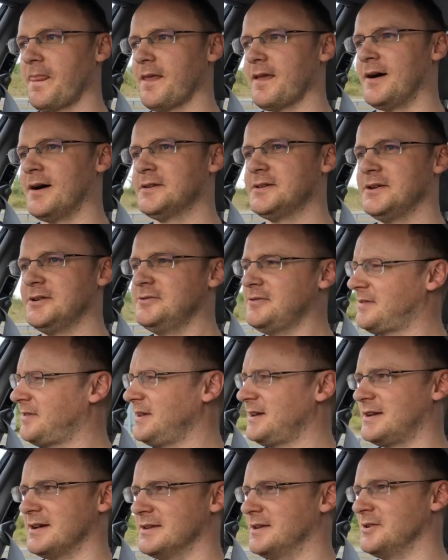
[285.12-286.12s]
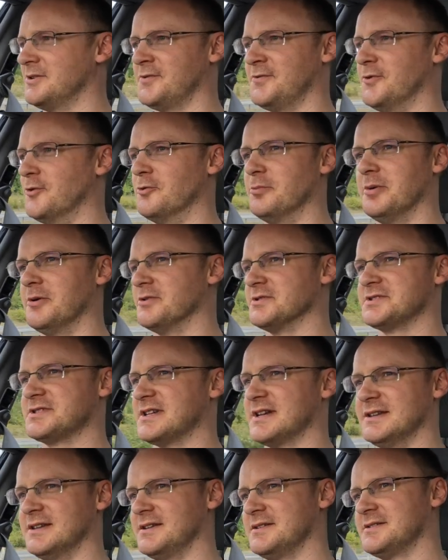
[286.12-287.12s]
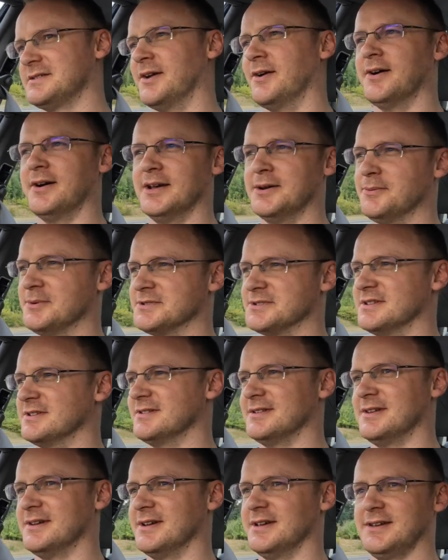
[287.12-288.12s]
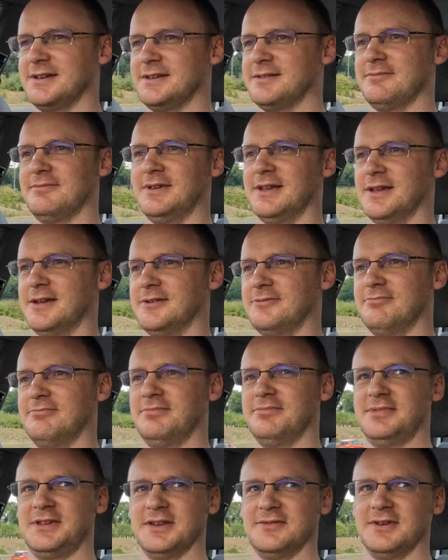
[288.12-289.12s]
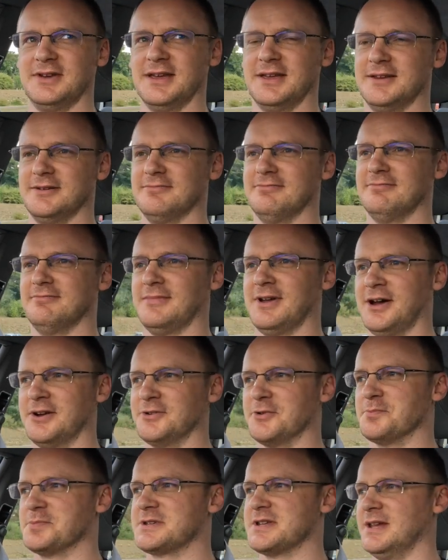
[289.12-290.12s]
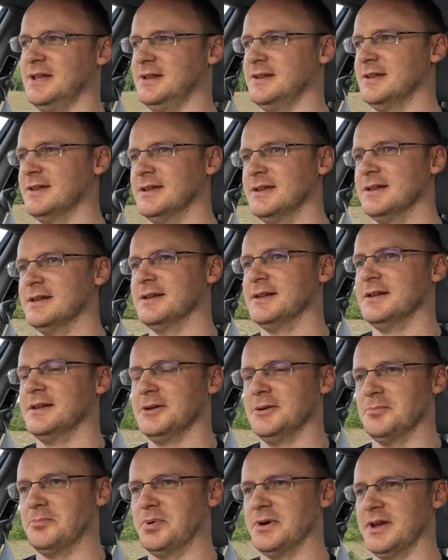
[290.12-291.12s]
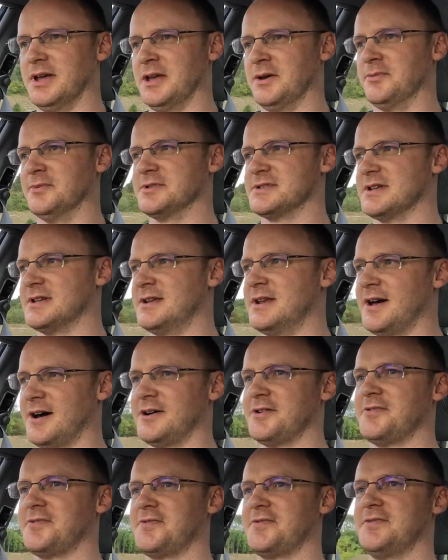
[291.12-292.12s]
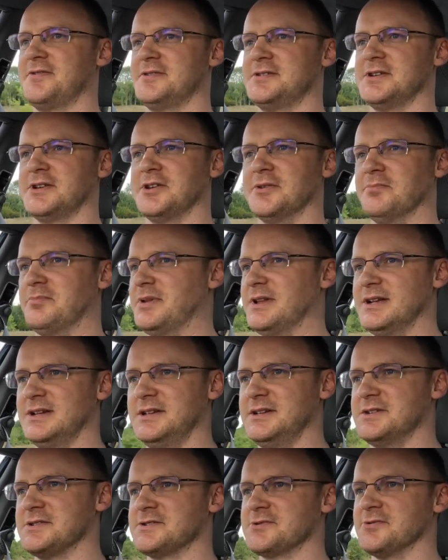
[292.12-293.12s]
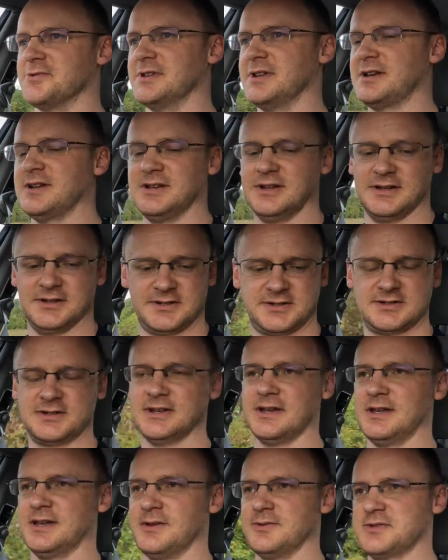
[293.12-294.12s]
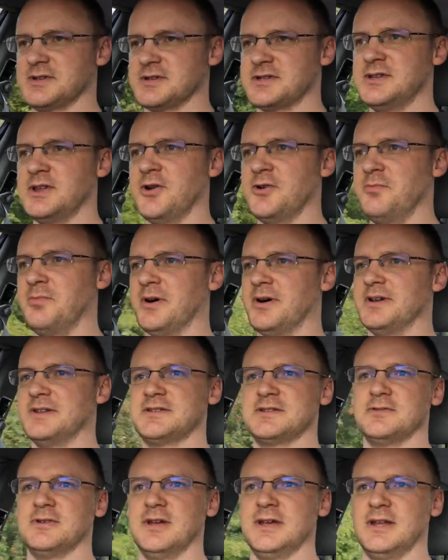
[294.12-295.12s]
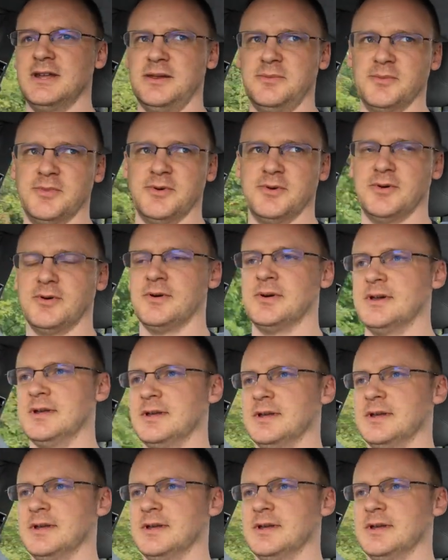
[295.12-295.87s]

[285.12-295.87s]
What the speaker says: I don't think I did a full bore standing start. It wasn't like, you know, giving it 100%, but it was enough to completely destroy the clutch. There was just no bite to it anymore.